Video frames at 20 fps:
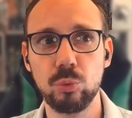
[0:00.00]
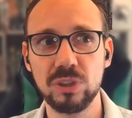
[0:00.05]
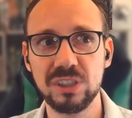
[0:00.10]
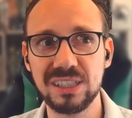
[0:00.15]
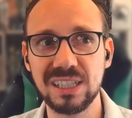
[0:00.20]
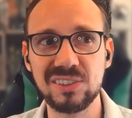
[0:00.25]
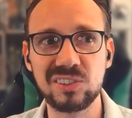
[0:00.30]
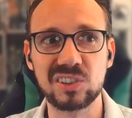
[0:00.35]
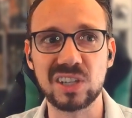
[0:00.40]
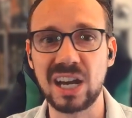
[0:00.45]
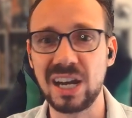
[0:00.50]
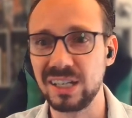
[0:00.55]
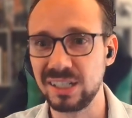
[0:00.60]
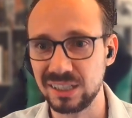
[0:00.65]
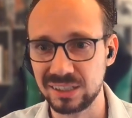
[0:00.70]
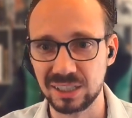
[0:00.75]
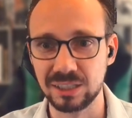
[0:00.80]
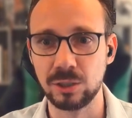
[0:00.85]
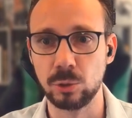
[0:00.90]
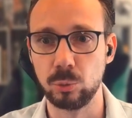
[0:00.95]
design
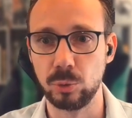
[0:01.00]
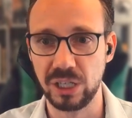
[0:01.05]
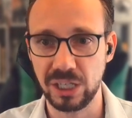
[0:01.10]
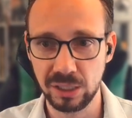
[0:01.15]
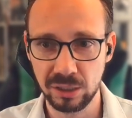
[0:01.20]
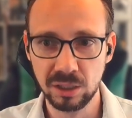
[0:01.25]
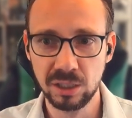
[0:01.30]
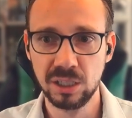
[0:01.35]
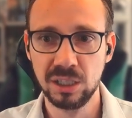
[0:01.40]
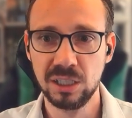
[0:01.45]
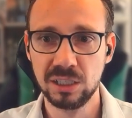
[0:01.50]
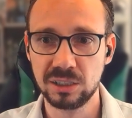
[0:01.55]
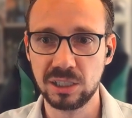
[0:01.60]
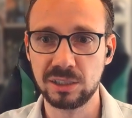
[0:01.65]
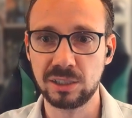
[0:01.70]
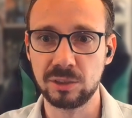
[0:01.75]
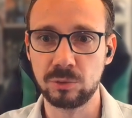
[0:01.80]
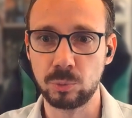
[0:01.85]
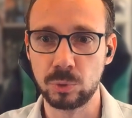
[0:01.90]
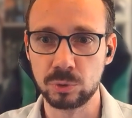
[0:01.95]
it in a way
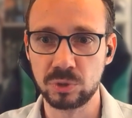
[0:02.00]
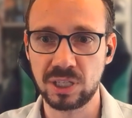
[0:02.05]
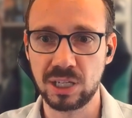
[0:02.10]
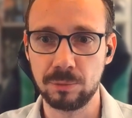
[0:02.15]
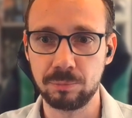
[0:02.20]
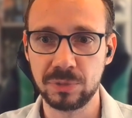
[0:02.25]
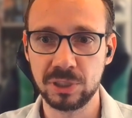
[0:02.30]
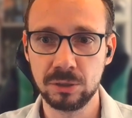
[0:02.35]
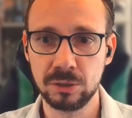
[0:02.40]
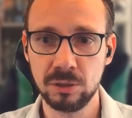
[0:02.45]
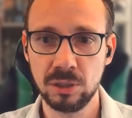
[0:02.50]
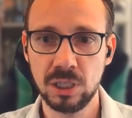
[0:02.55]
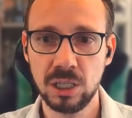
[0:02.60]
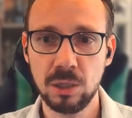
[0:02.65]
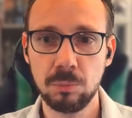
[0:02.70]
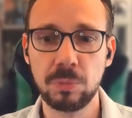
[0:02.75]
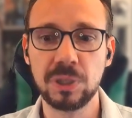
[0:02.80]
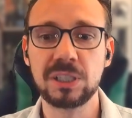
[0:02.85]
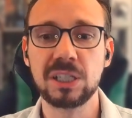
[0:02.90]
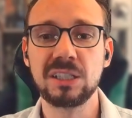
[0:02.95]
that it won't happen,
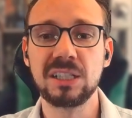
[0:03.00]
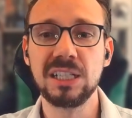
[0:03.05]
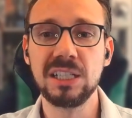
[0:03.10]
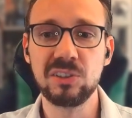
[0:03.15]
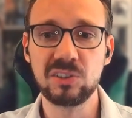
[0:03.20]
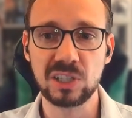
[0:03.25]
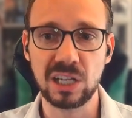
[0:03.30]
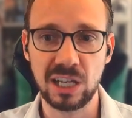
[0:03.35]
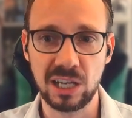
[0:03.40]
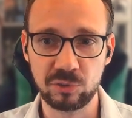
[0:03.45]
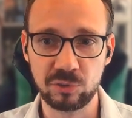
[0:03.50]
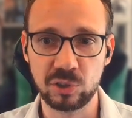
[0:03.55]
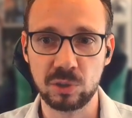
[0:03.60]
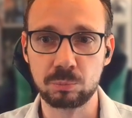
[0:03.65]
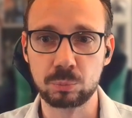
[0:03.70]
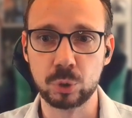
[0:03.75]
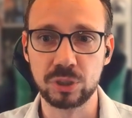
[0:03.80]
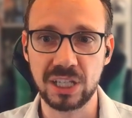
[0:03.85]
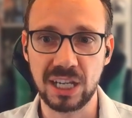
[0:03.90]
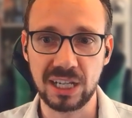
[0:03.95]
but at least I have some
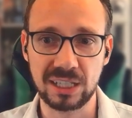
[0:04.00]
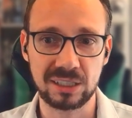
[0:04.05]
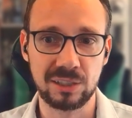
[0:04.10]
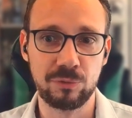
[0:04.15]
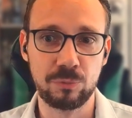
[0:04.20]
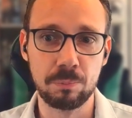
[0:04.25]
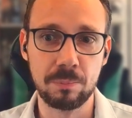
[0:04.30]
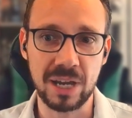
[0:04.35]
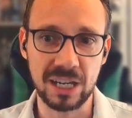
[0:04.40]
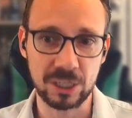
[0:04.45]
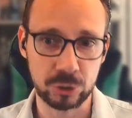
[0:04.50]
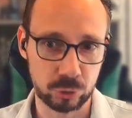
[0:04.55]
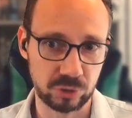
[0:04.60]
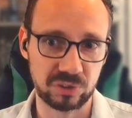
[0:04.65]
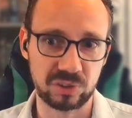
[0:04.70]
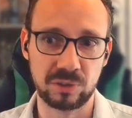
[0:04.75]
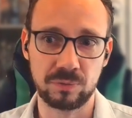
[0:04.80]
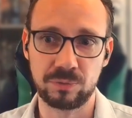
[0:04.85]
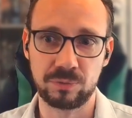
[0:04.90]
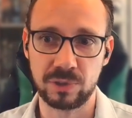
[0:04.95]
protective
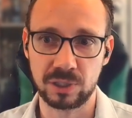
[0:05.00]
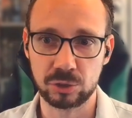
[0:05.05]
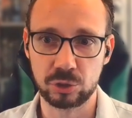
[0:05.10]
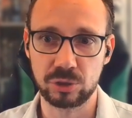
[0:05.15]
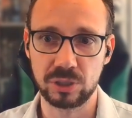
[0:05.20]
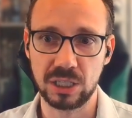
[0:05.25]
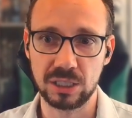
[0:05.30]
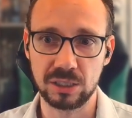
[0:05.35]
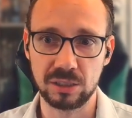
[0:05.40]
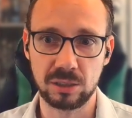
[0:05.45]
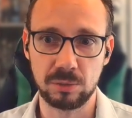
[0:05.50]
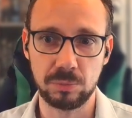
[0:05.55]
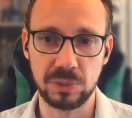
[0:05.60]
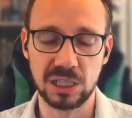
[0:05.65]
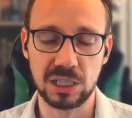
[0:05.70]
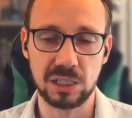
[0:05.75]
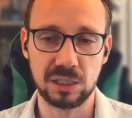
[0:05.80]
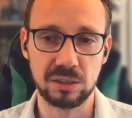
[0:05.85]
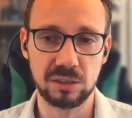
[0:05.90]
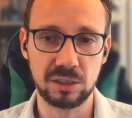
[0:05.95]
measures and functionality
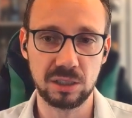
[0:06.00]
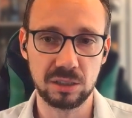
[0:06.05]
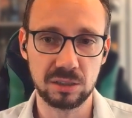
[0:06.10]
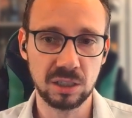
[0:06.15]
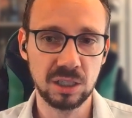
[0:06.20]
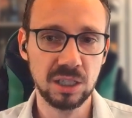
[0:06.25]
behind it.